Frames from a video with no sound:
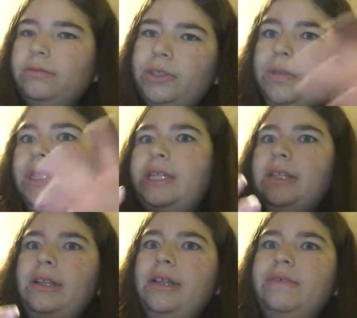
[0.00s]
So This
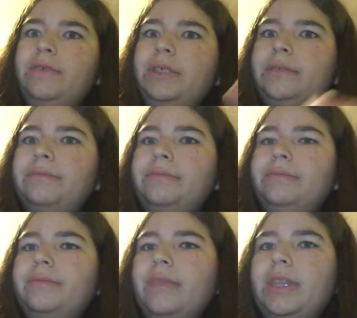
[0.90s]
Is Love, or
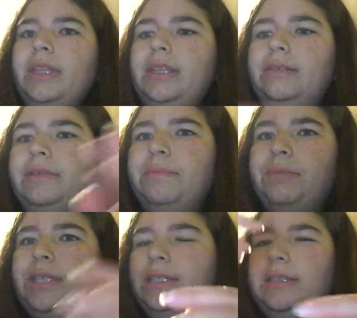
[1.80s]
the
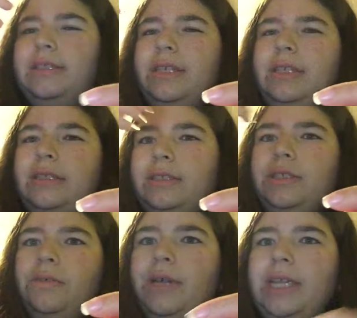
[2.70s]
prince in
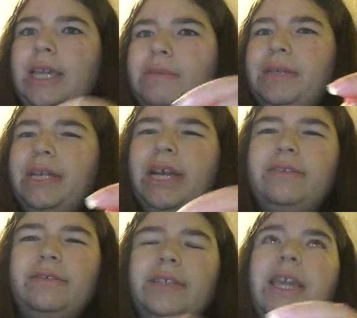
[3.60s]
Snow White came in.
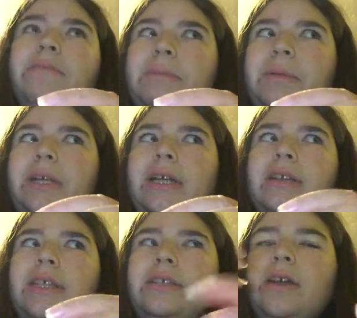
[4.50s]
I can't remember
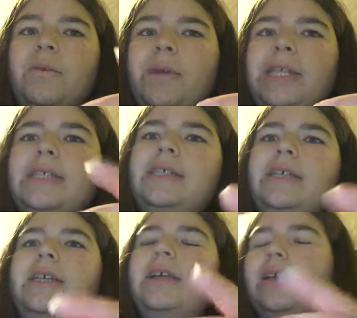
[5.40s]
how the song went
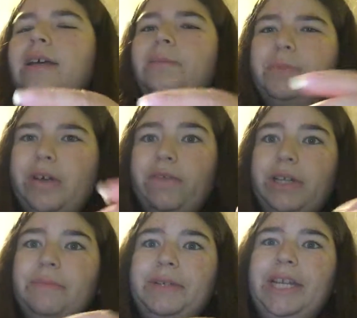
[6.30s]
off the
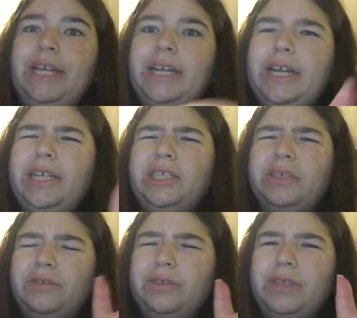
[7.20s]
top of my head, and I
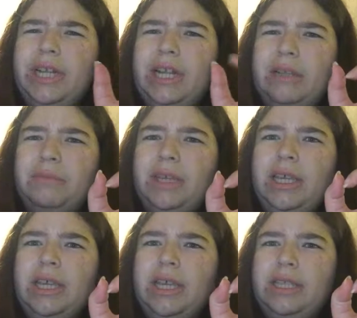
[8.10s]
actually don't know the name.
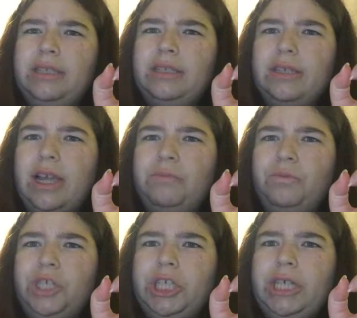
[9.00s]
It's
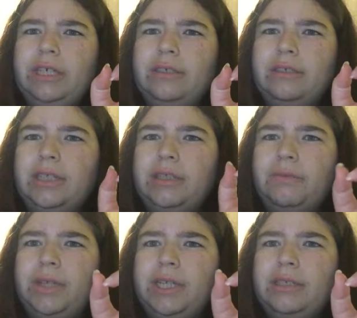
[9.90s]
I'm Wishing.
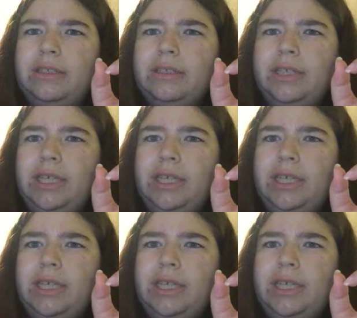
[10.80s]
That's when